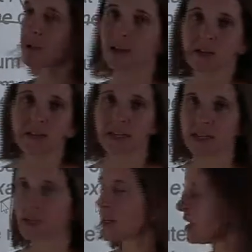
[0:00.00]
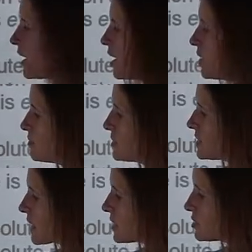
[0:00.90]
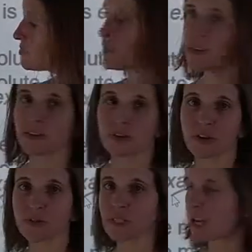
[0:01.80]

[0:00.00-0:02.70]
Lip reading: we did second derivative curve